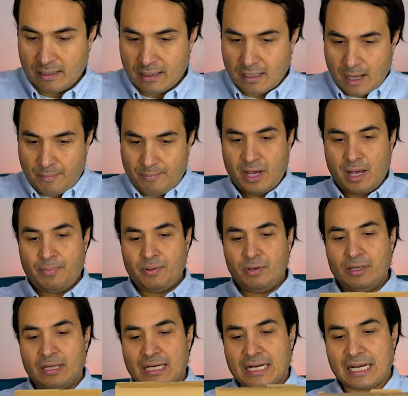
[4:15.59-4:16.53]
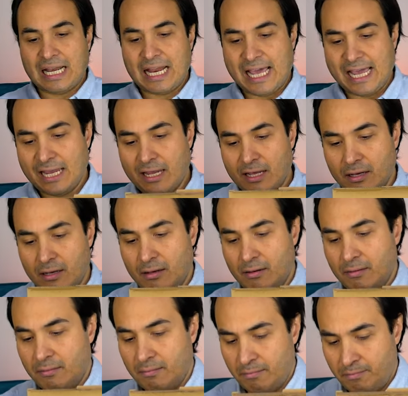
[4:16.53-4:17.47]
a purple clay
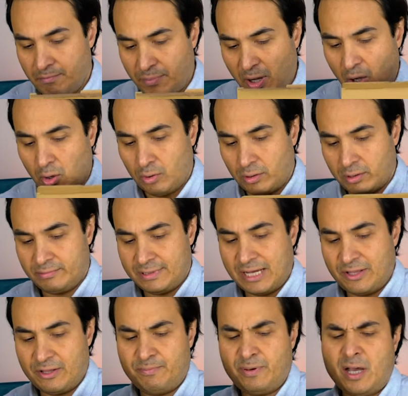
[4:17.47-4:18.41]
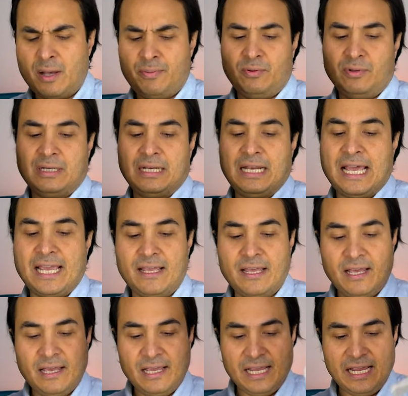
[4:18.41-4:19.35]
bowl. Now the purple clay
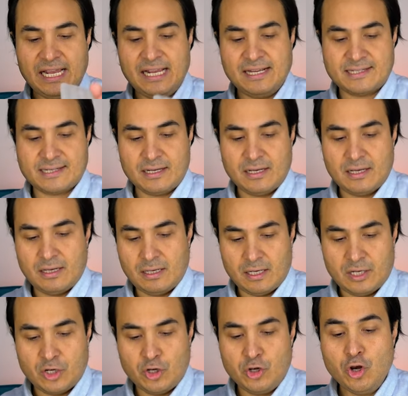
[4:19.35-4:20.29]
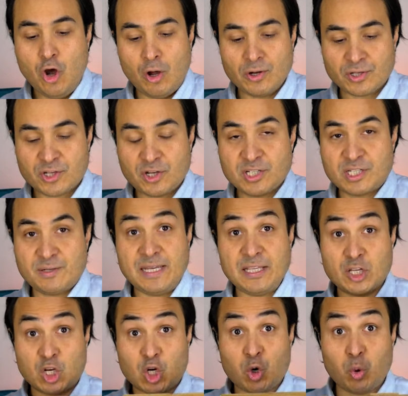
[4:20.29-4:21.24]
is not going to be
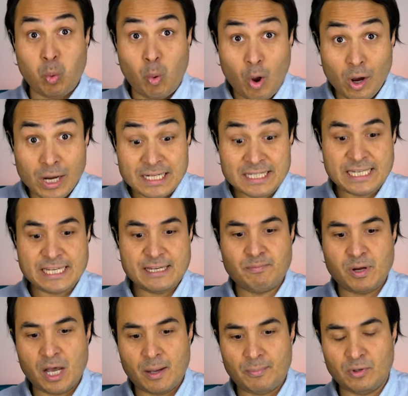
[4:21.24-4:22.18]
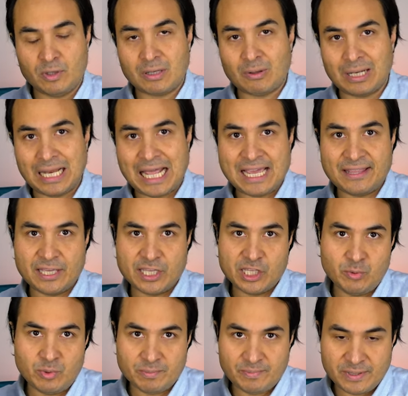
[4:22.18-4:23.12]
the quality purple clay that
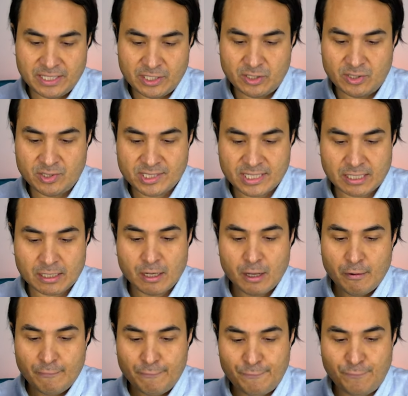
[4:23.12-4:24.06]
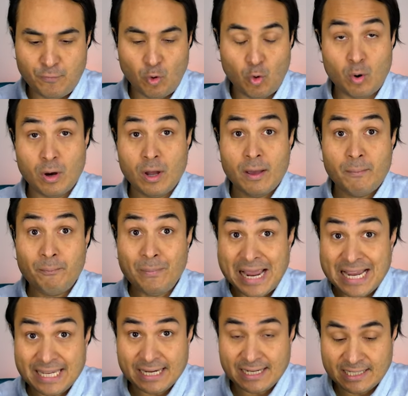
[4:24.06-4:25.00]
you would be using for
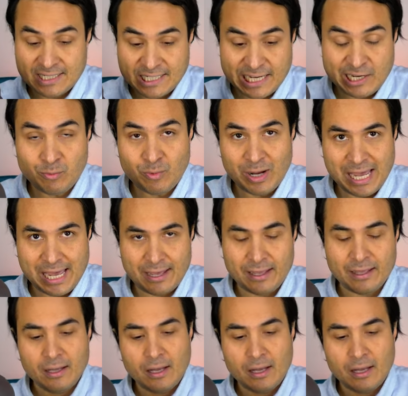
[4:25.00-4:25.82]
making teaware,